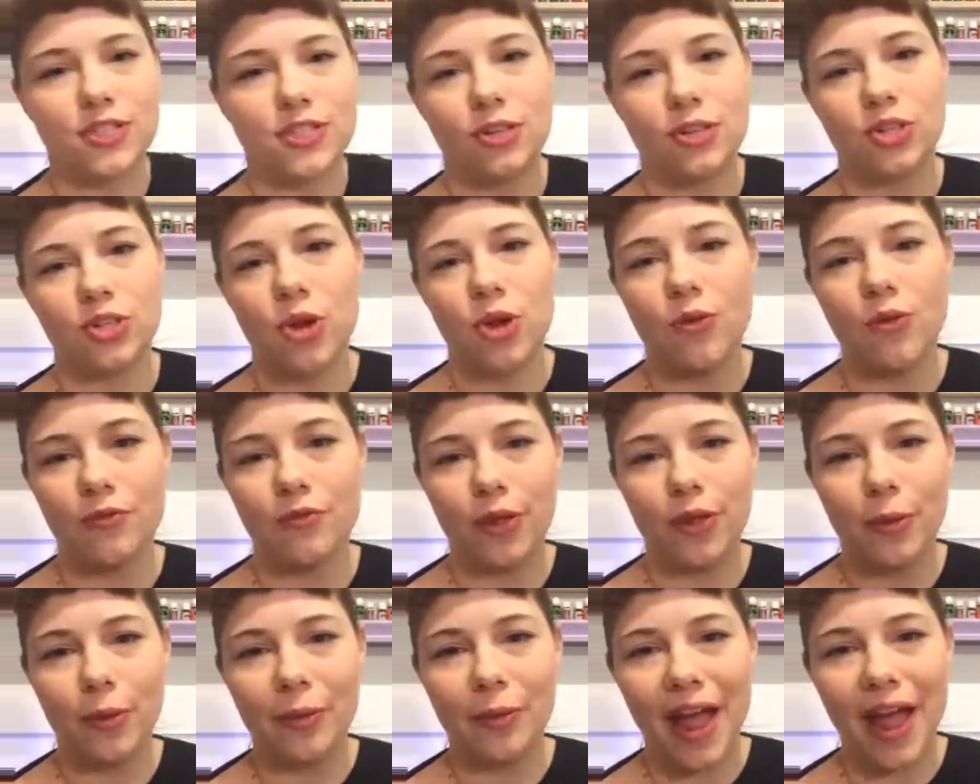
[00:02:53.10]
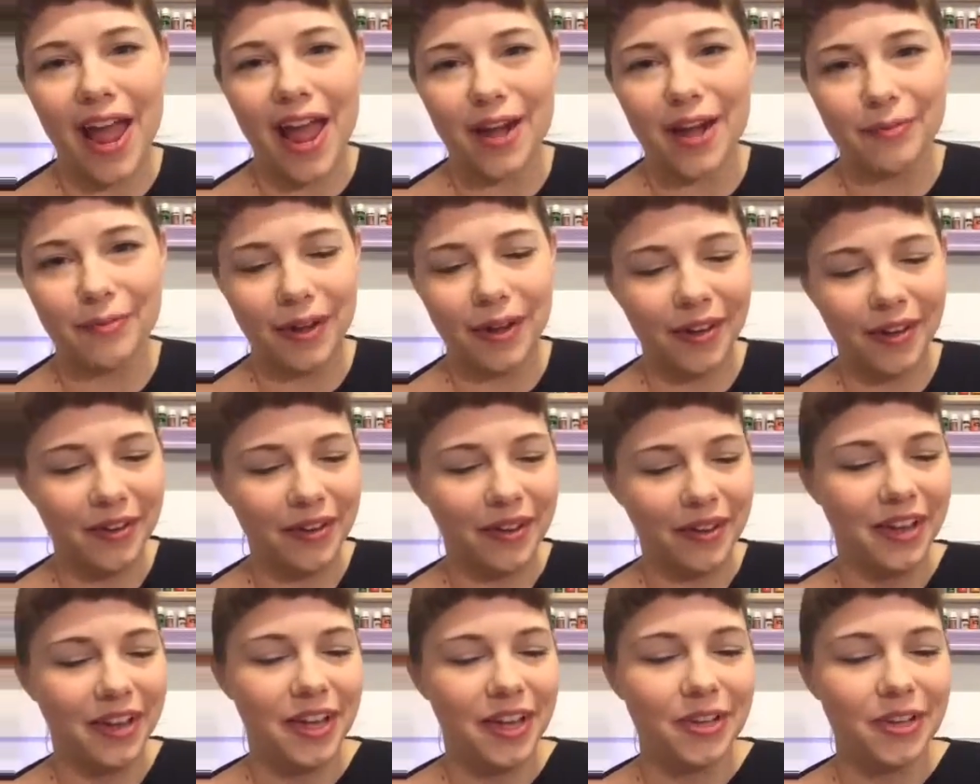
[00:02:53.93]
so don't feel bad about
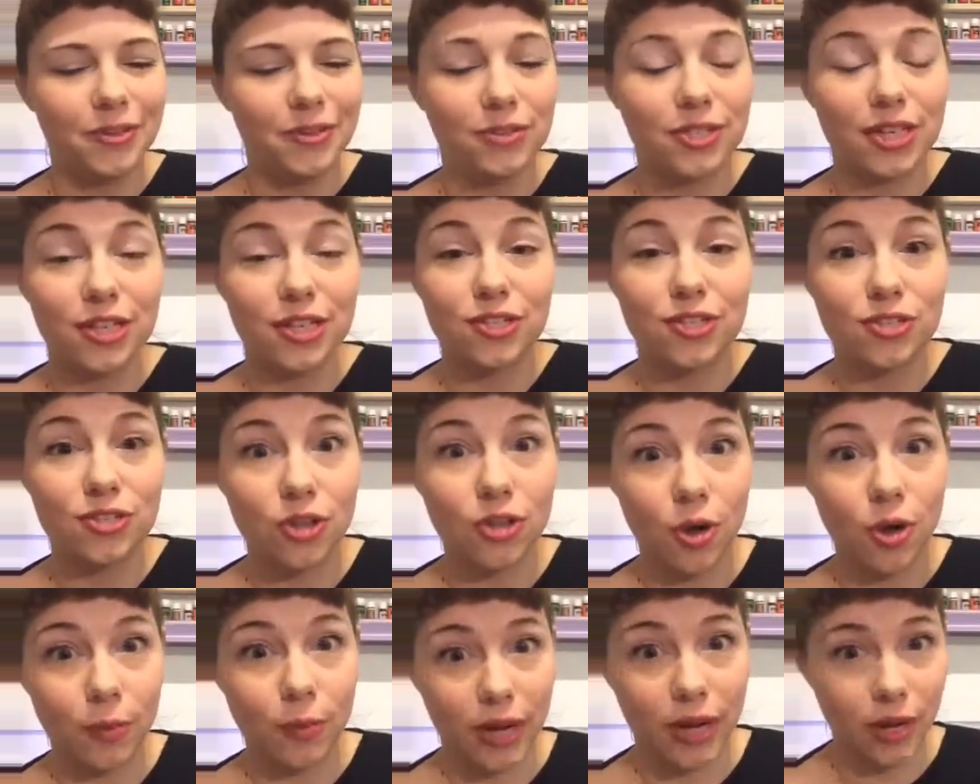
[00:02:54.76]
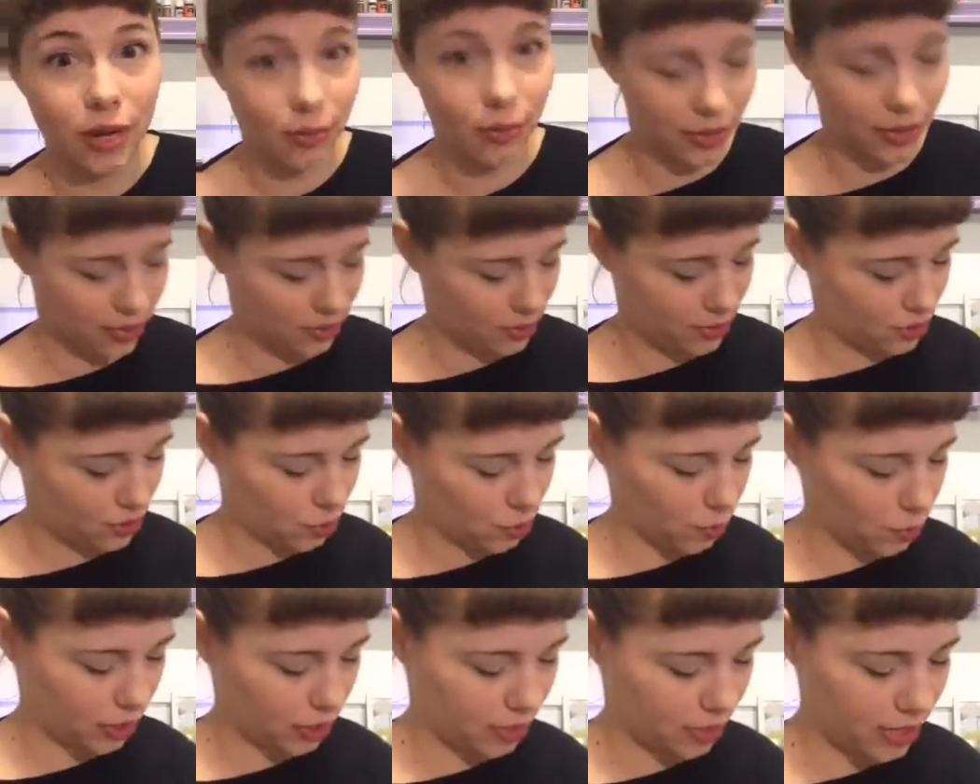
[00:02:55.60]
using so many oils so
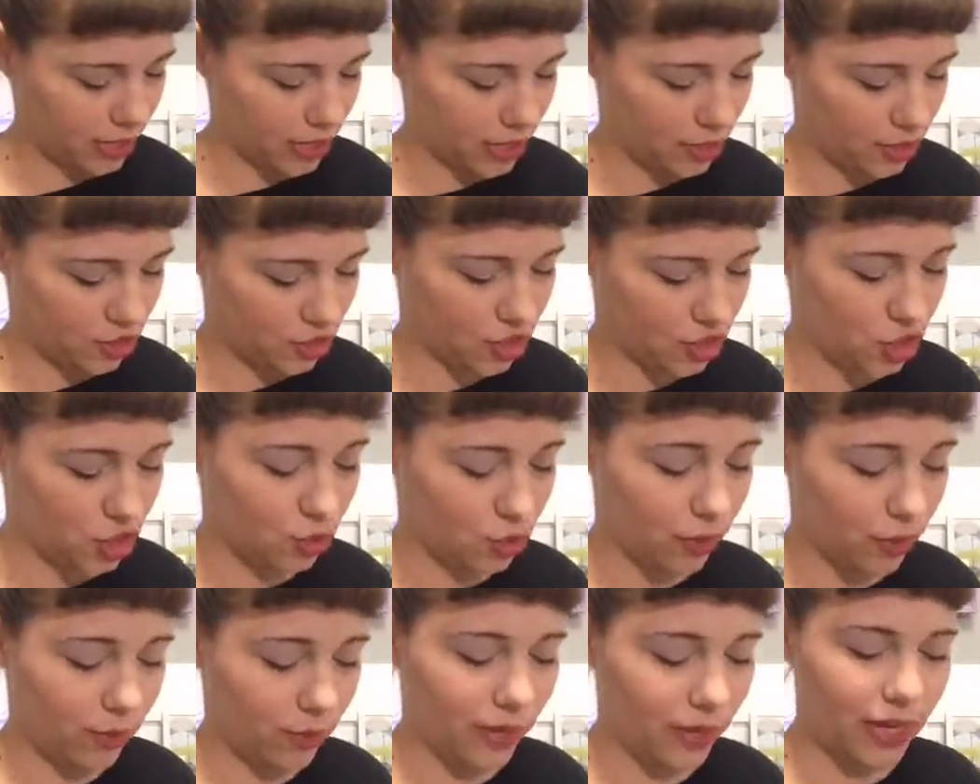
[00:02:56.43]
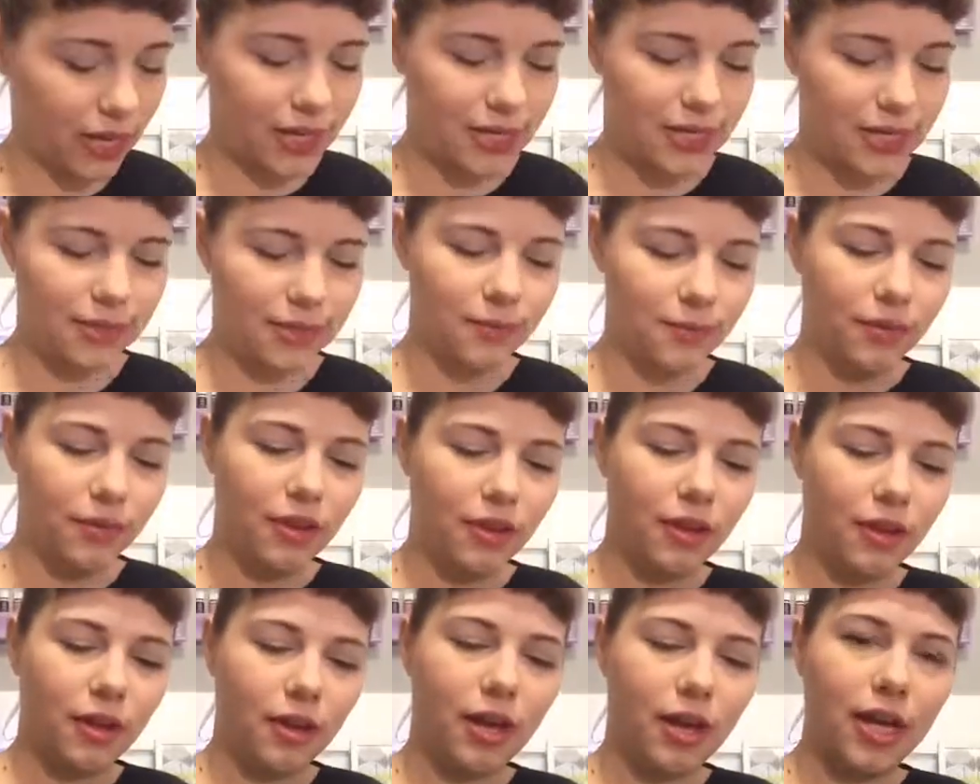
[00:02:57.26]
quickly in just 3 weeks.
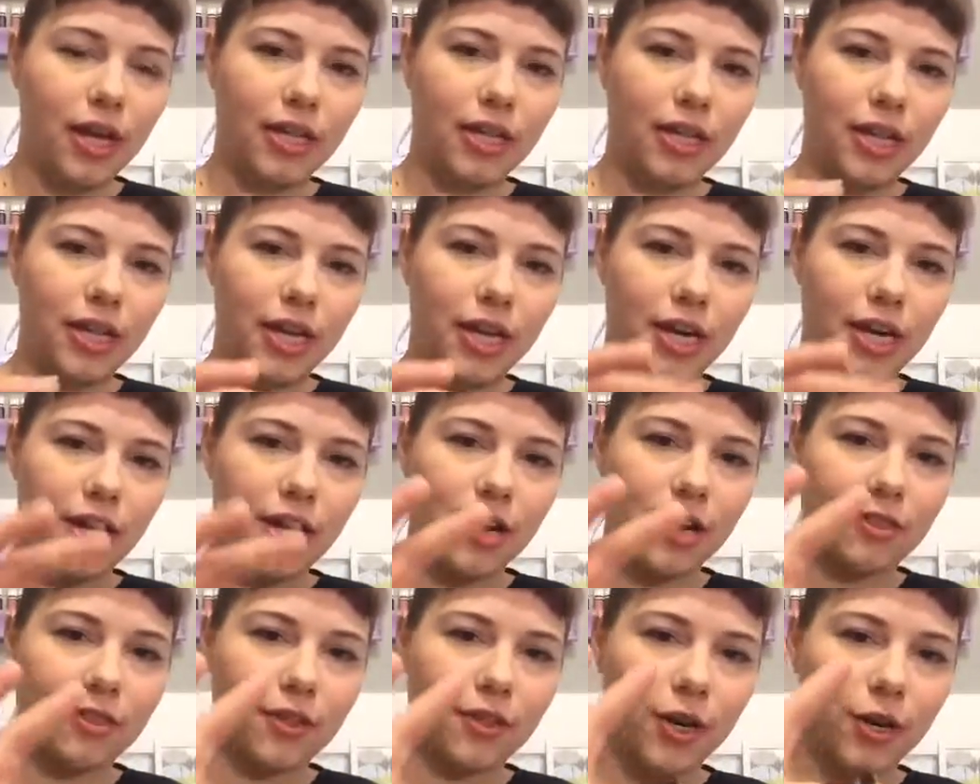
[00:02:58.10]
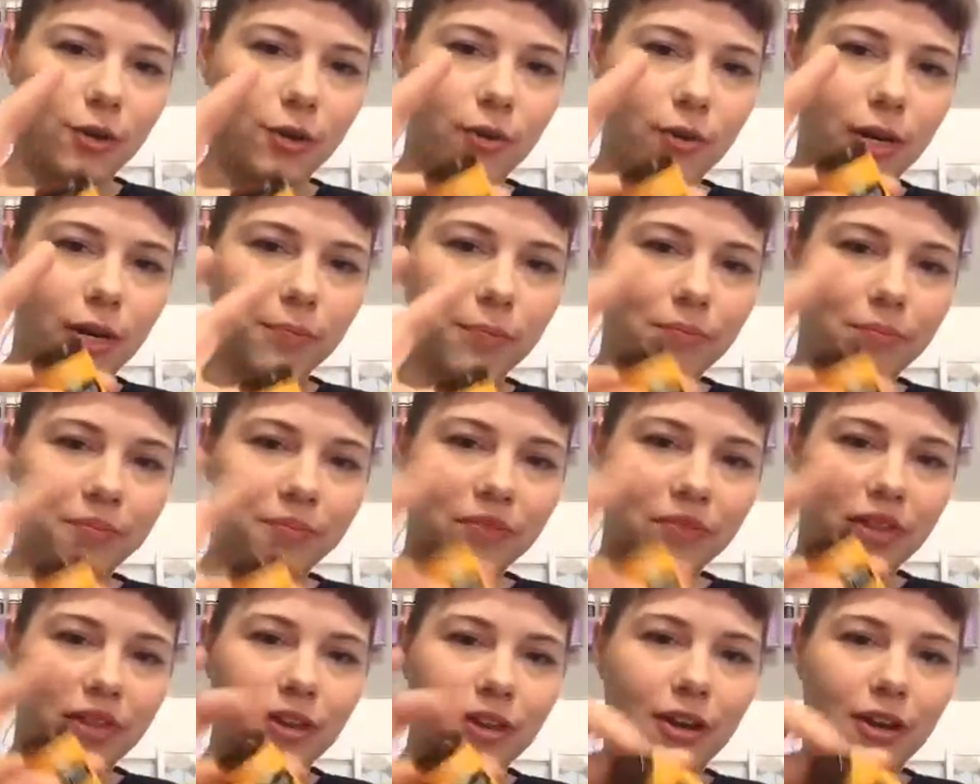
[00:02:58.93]
And then our 3rd one.
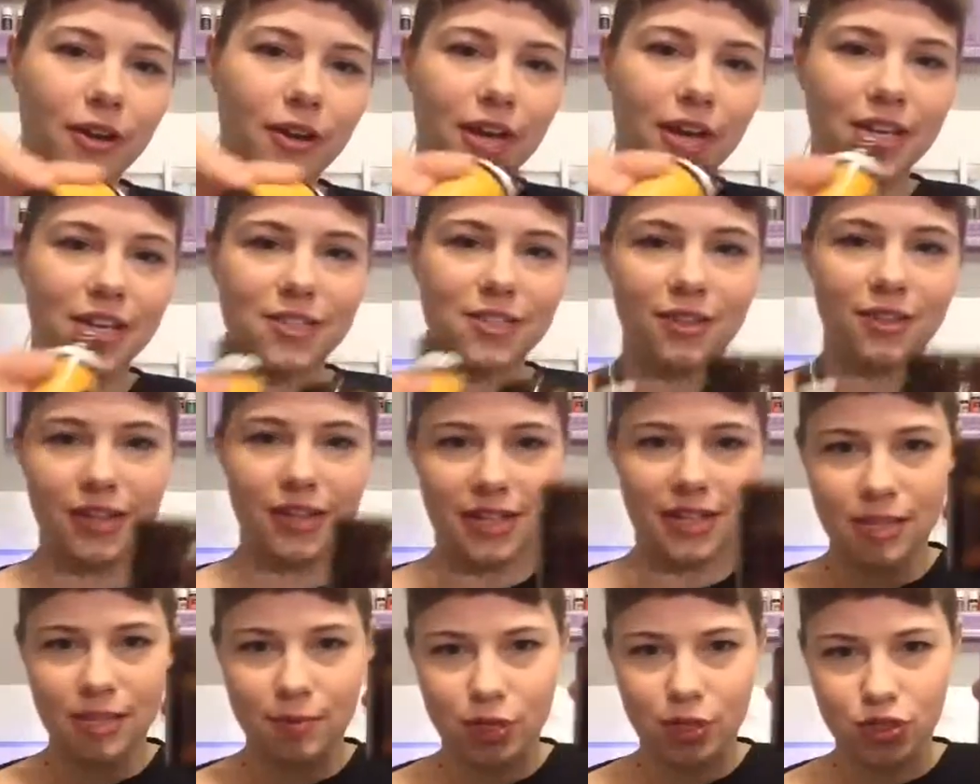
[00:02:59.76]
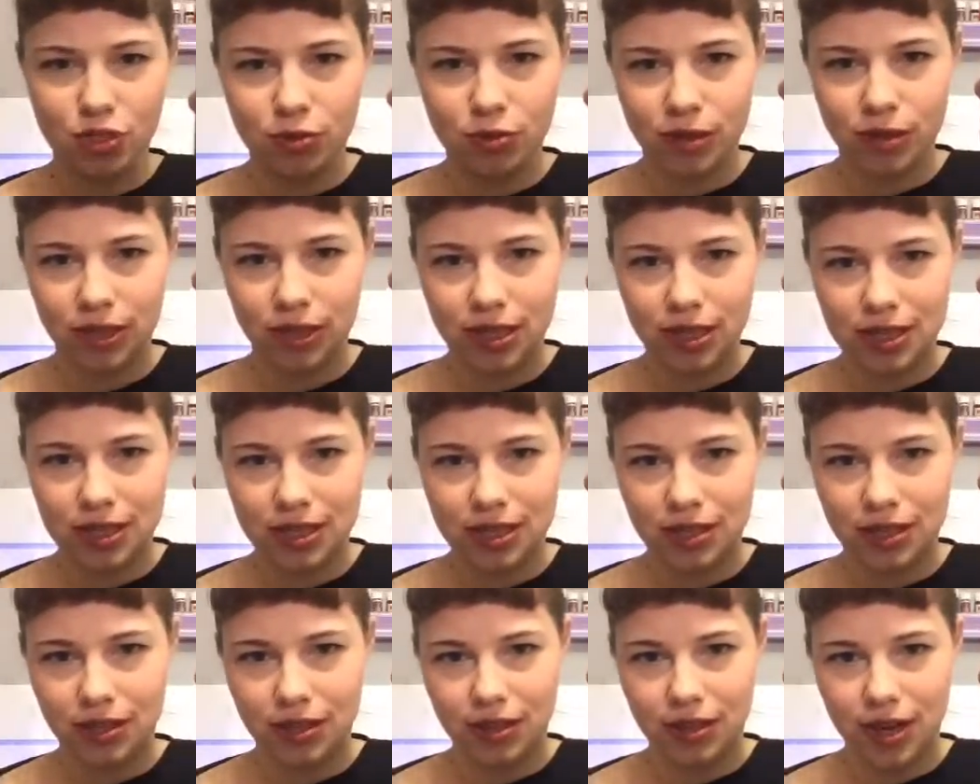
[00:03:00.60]
Okay, so that's how much oil is
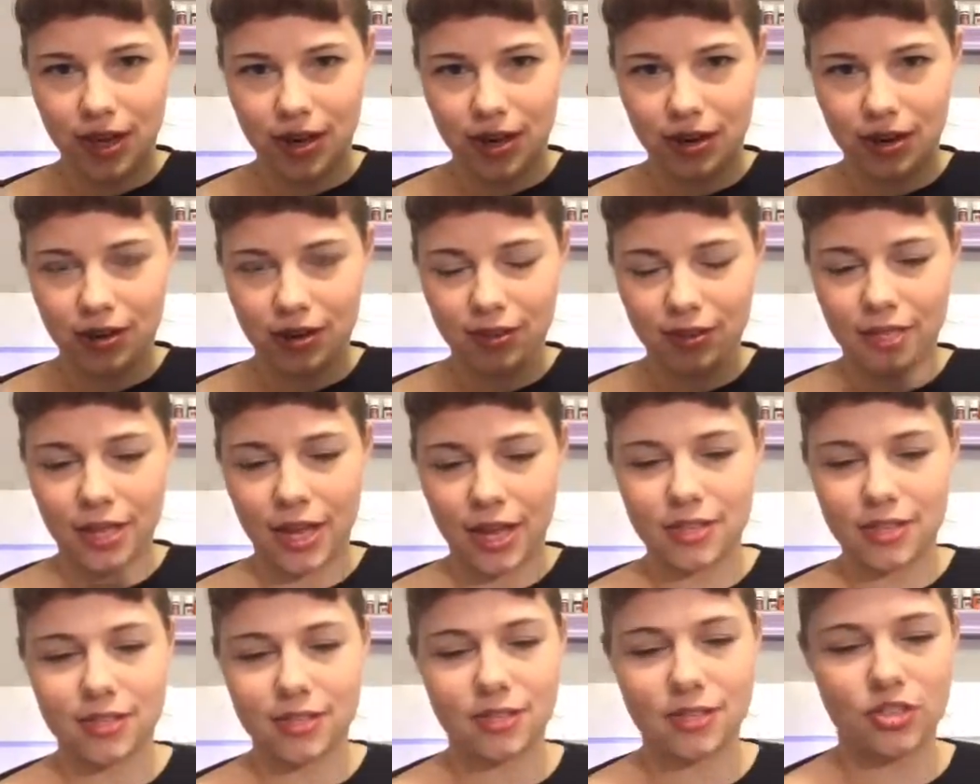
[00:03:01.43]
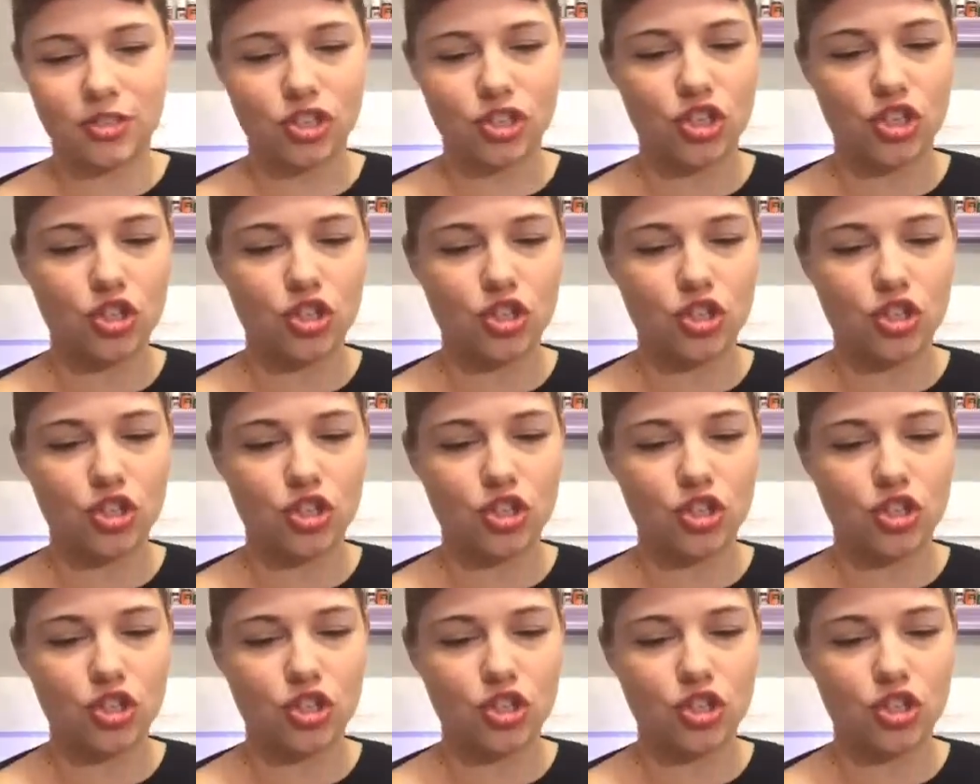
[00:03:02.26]
in there. That's just